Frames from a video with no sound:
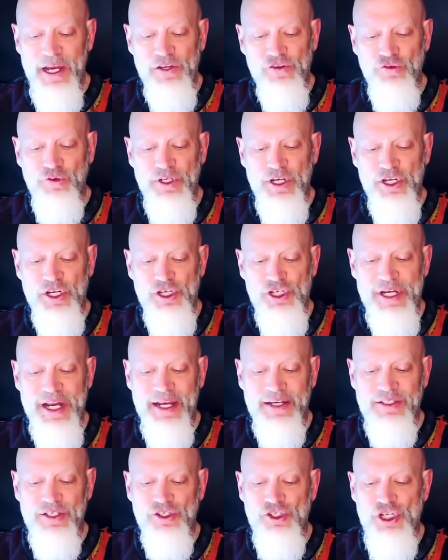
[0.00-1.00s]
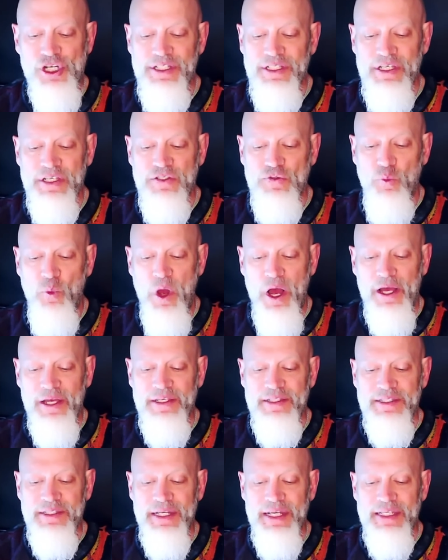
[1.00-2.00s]
tradition exegesis
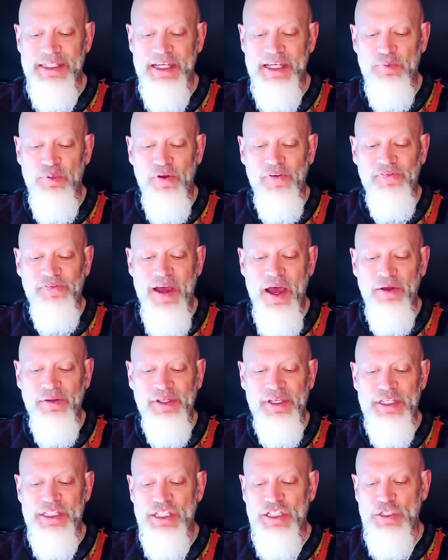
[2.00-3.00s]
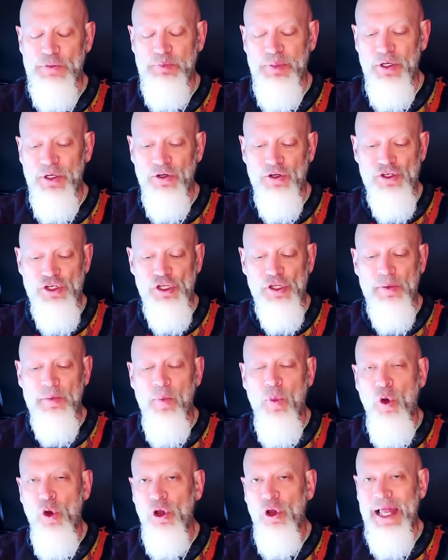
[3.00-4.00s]
was and is a profoundly spiritual and
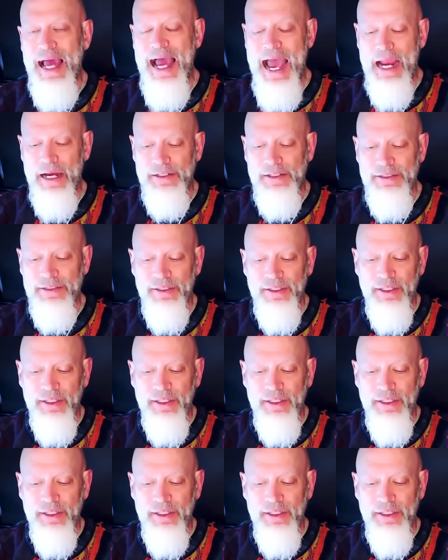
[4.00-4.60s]
moral act